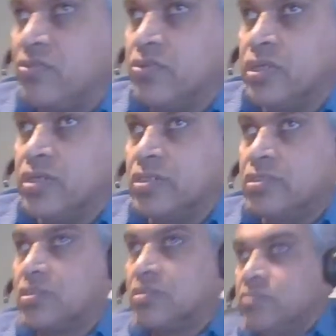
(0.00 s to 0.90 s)
a few
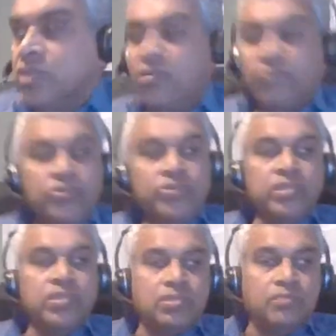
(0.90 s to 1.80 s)
years, within a few
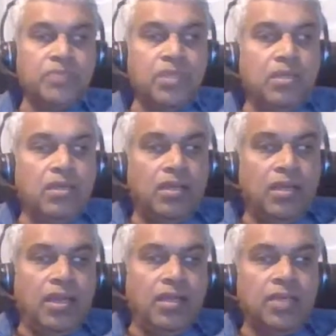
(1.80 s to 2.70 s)
years,
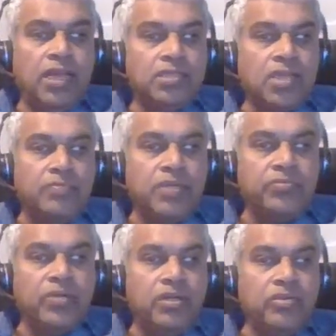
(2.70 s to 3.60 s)
and then
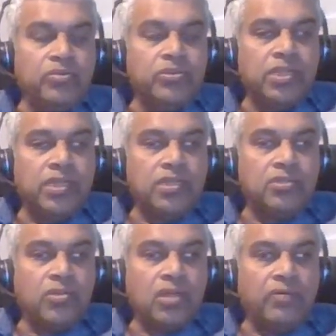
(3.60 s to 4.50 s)
establish world
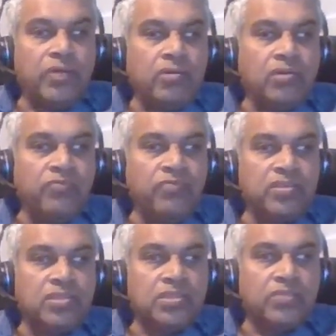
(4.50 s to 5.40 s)
universities. Hawaiian
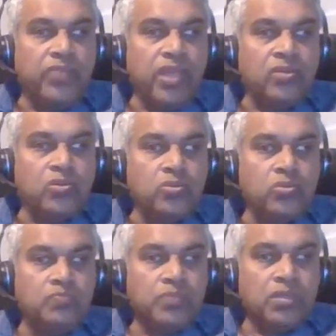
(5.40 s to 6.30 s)
conference is a way
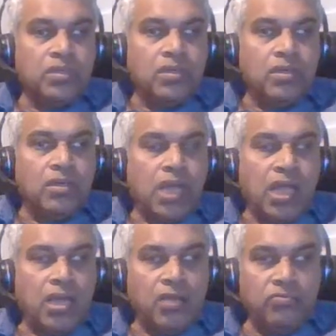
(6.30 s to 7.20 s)
to
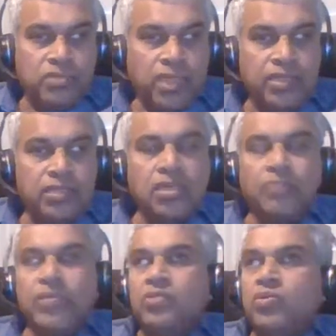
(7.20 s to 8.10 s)
have scientists
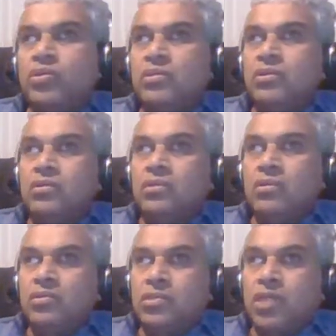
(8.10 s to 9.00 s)
coming together,
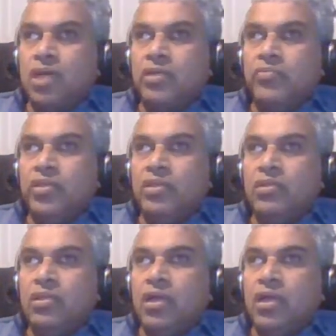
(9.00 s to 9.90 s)
starting with,
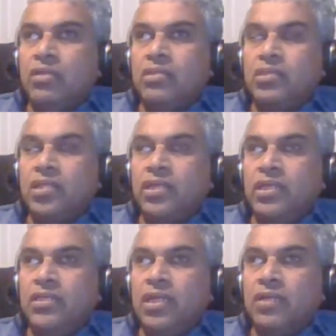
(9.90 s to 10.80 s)
let's
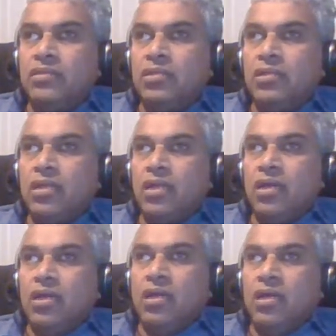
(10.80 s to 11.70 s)
study that,
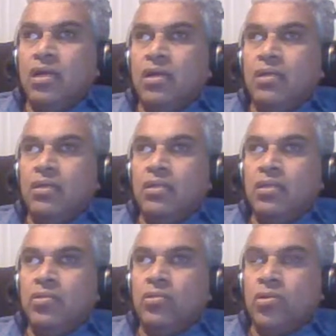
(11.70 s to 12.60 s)

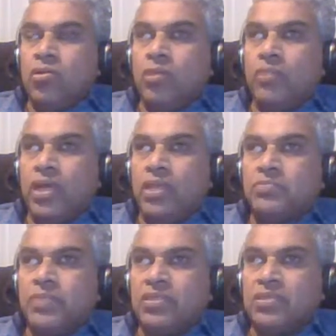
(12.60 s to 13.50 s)
the global
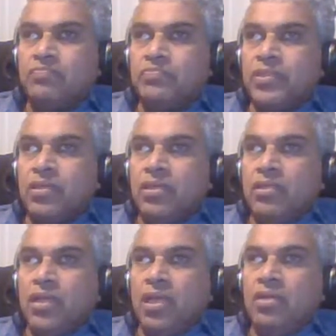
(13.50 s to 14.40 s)
aspects,
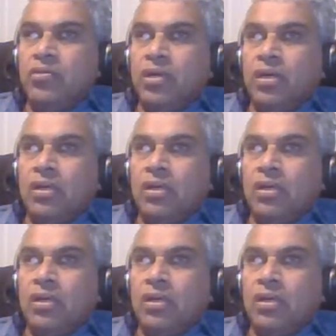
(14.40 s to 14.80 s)
then